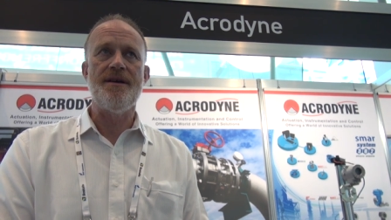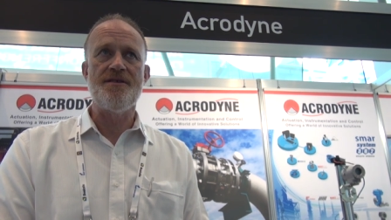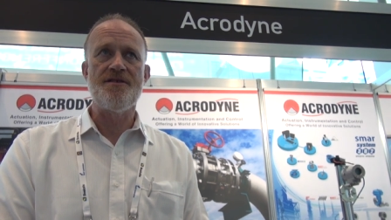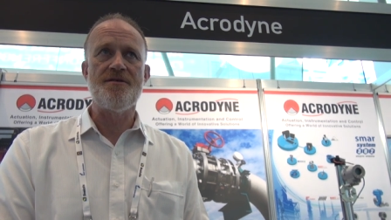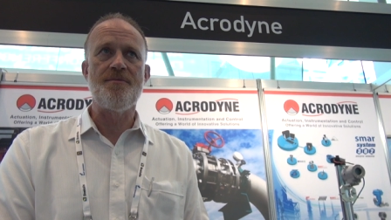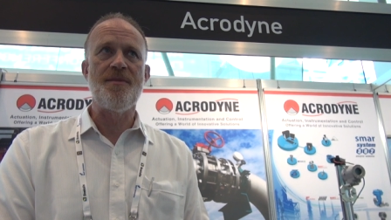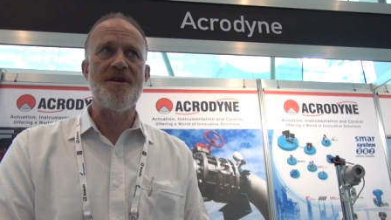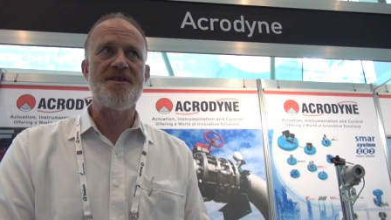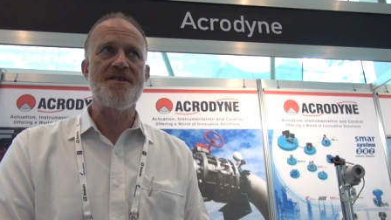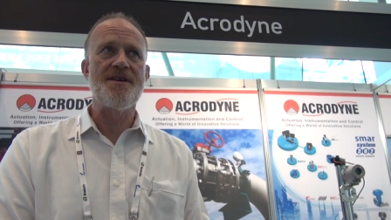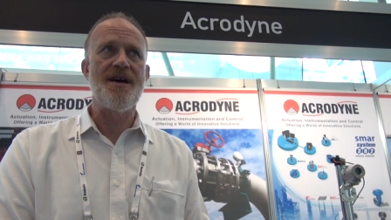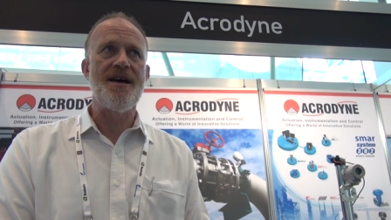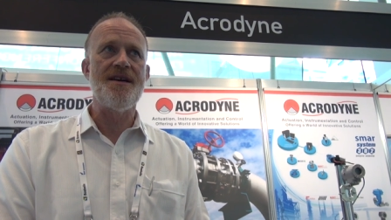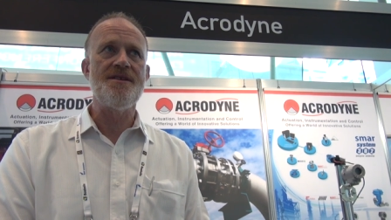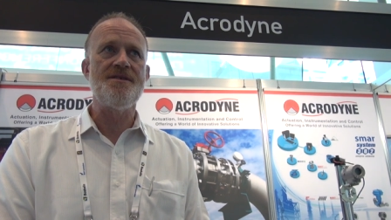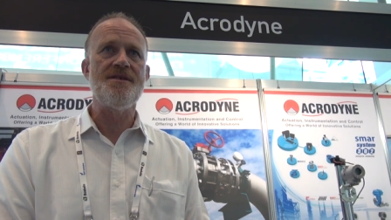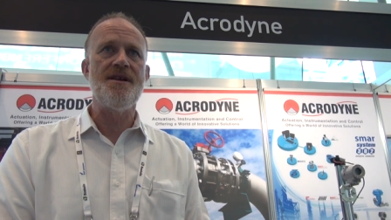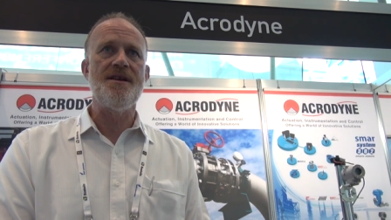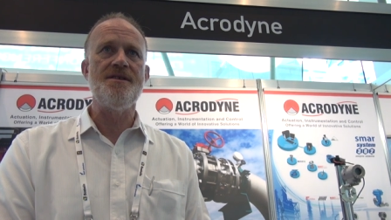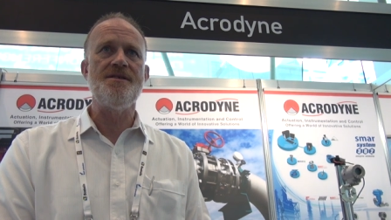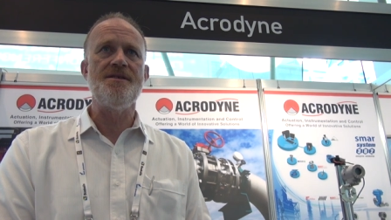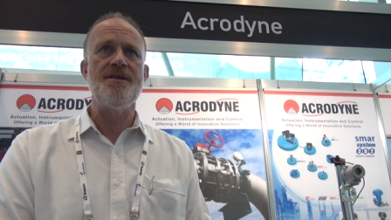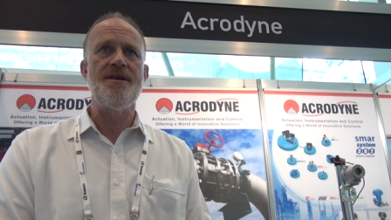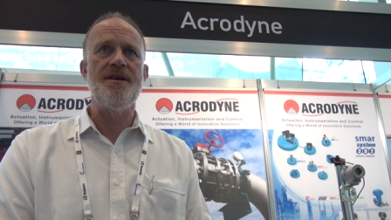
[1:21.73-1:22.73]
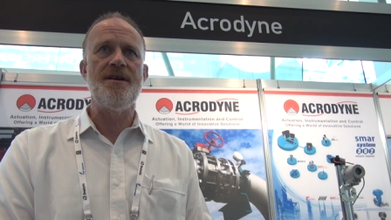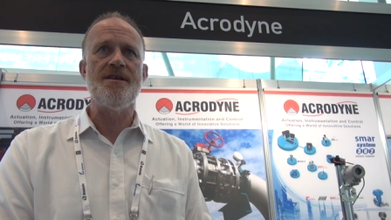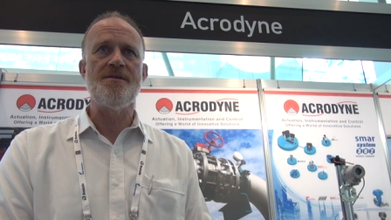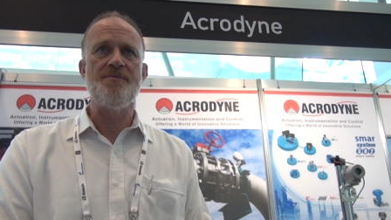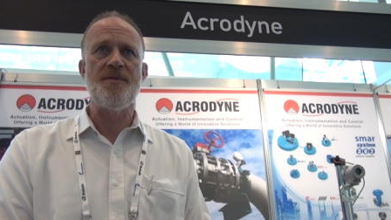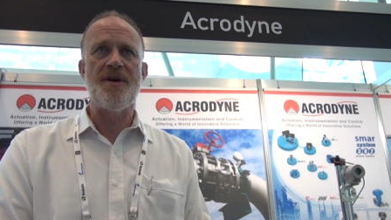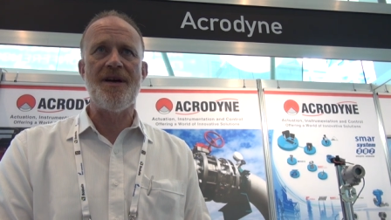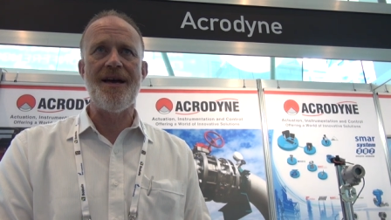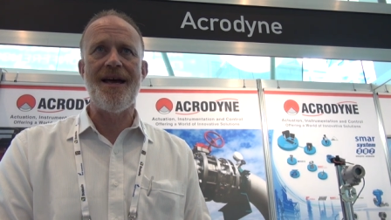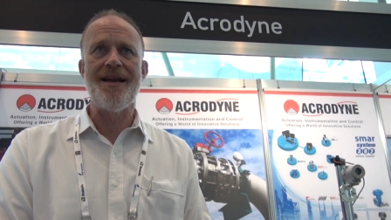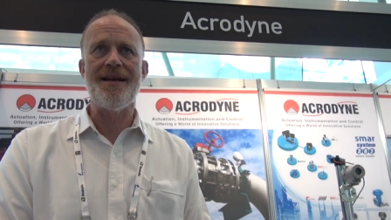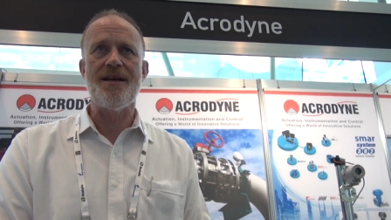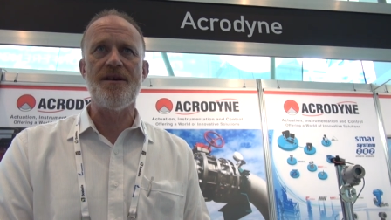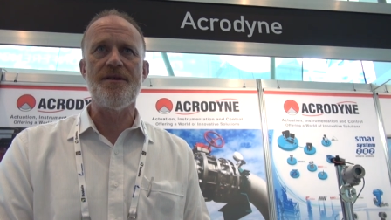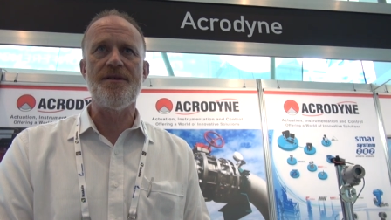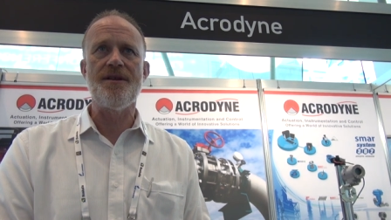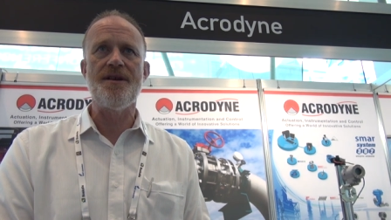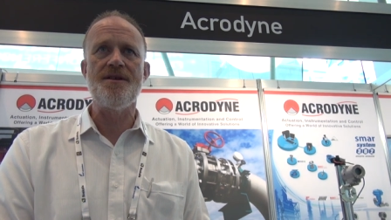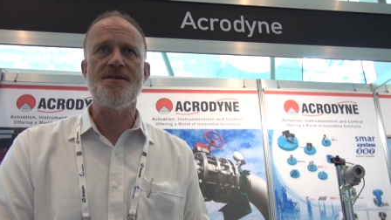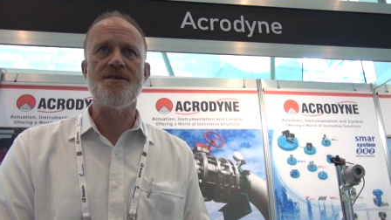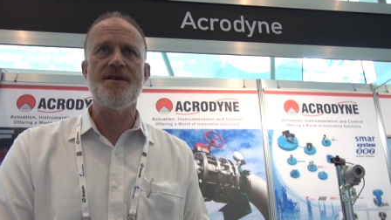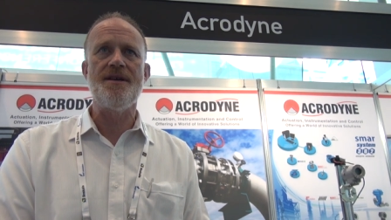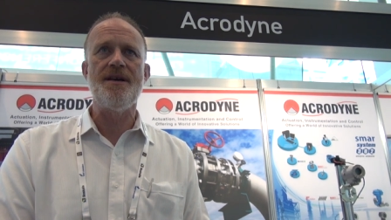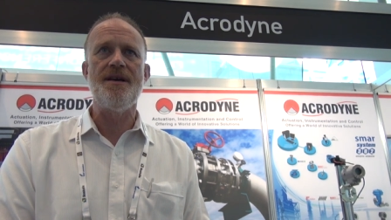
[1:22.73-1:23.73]
instrumentation engineers, mechanical
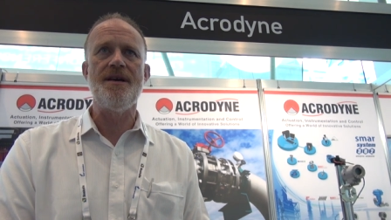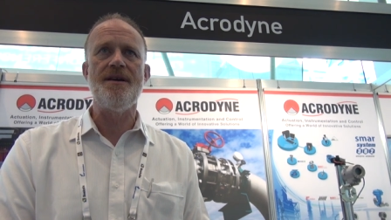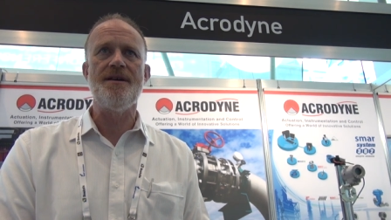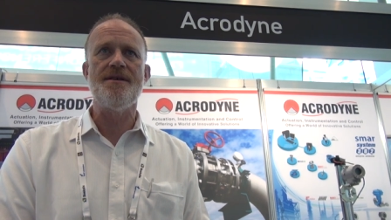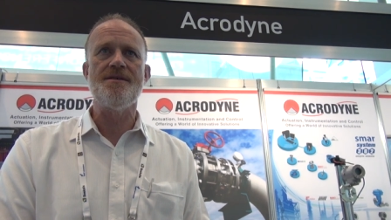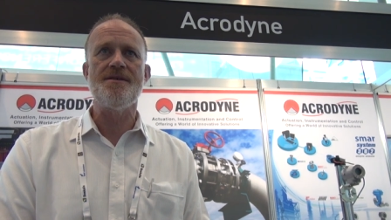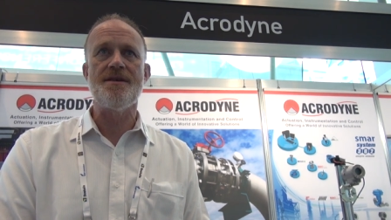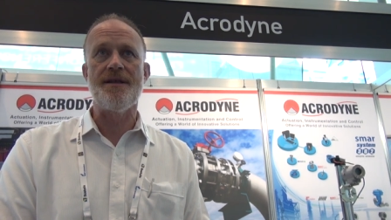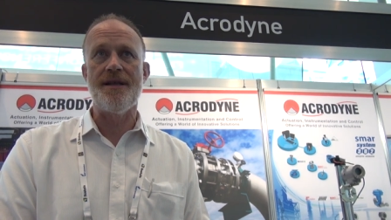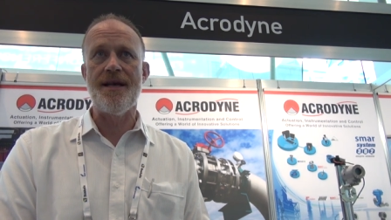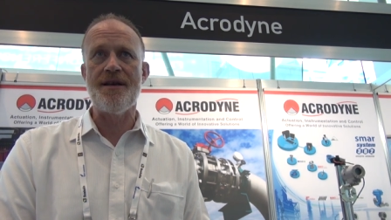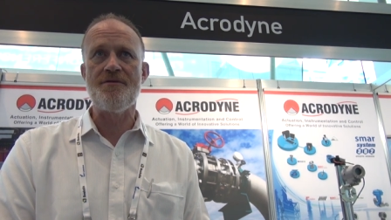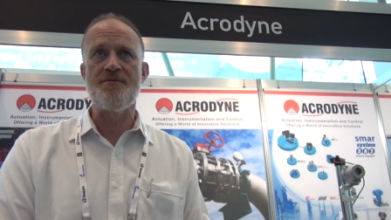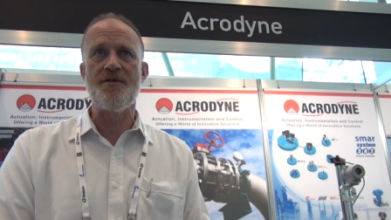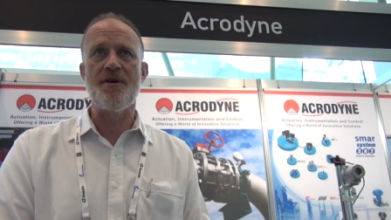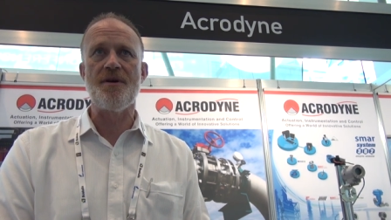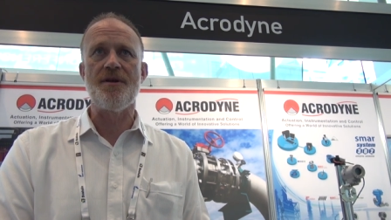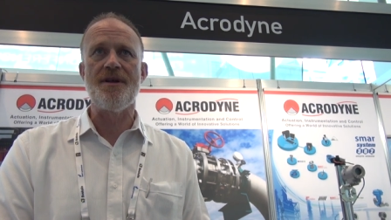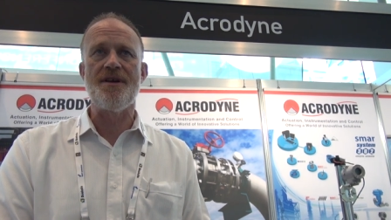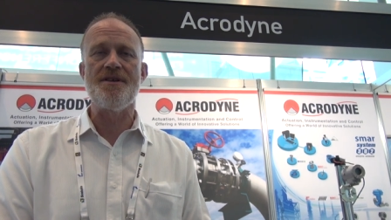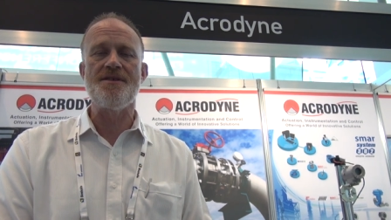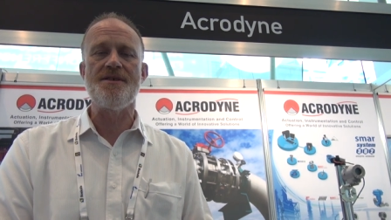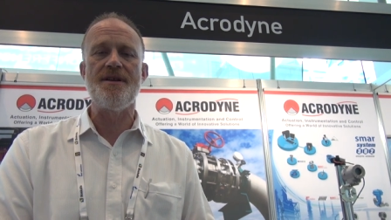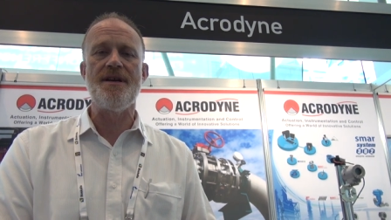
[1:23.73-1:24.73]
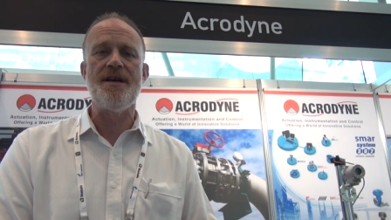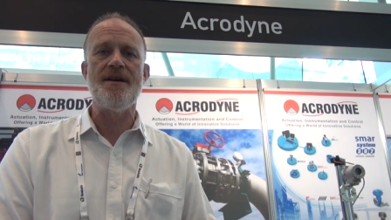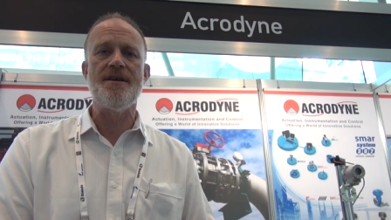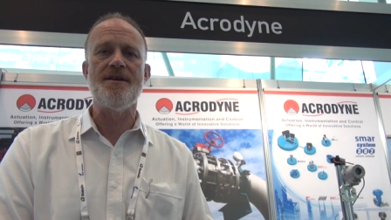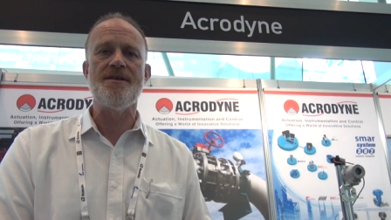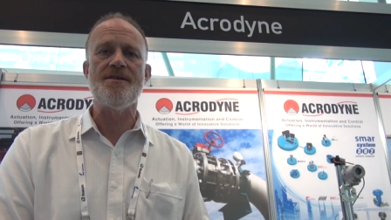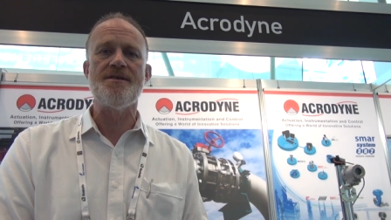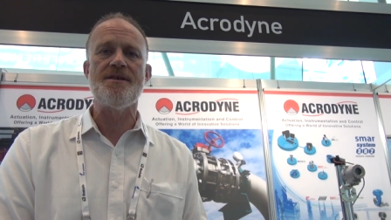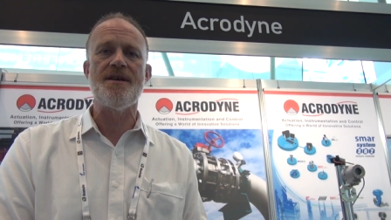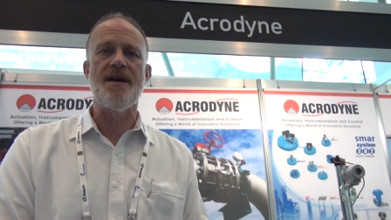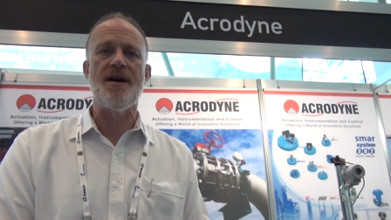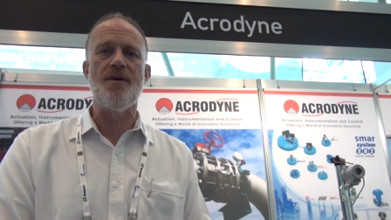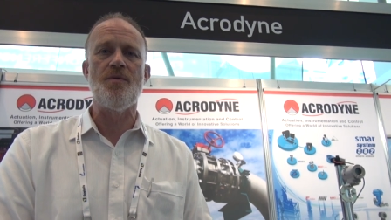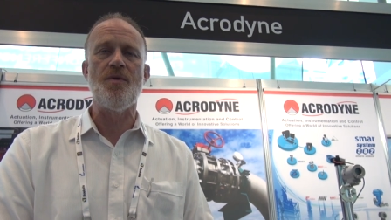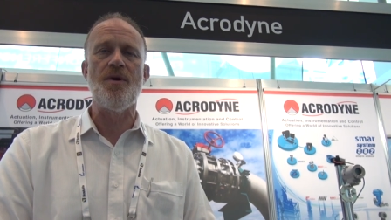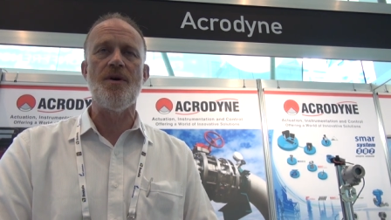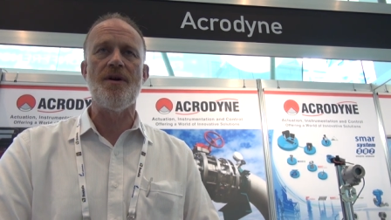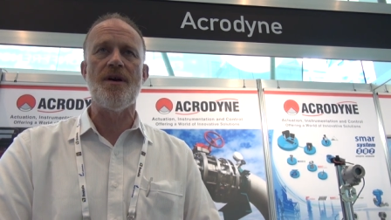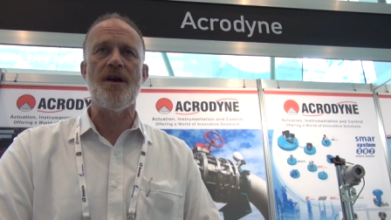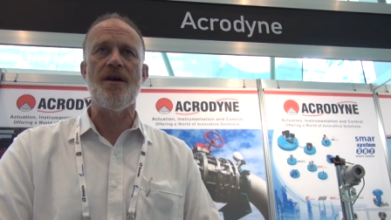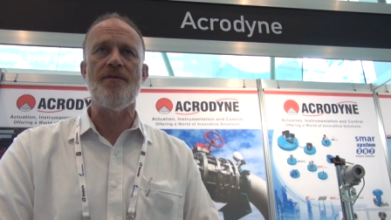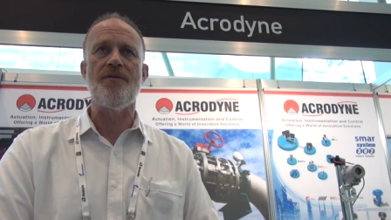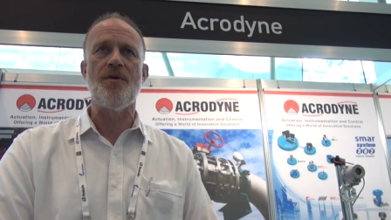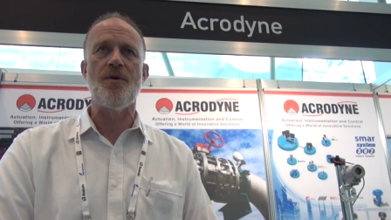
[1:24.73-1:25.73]
engineers, electrical engineers
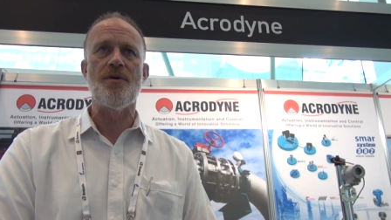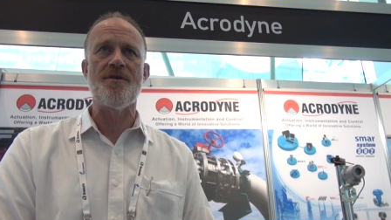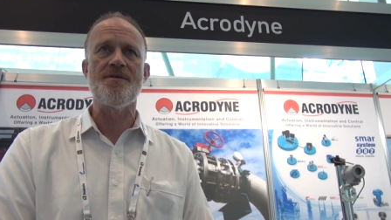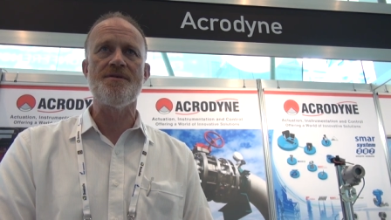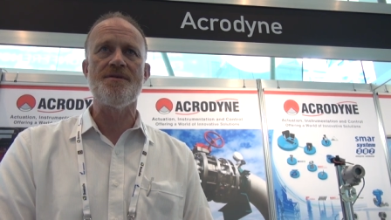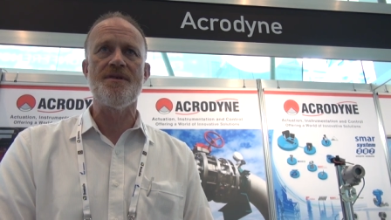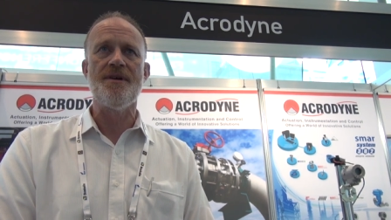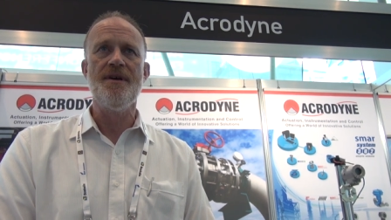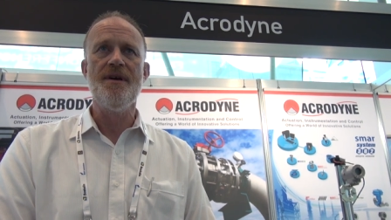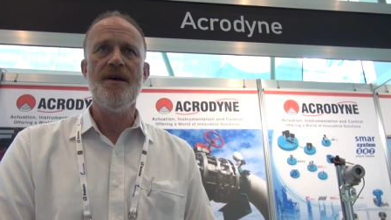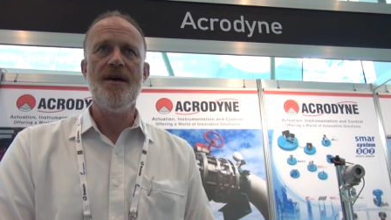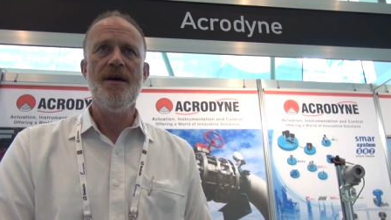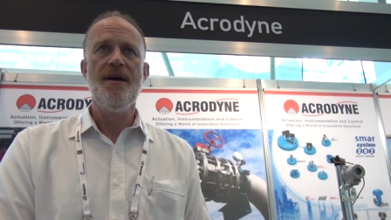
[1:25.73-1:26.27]
working for us.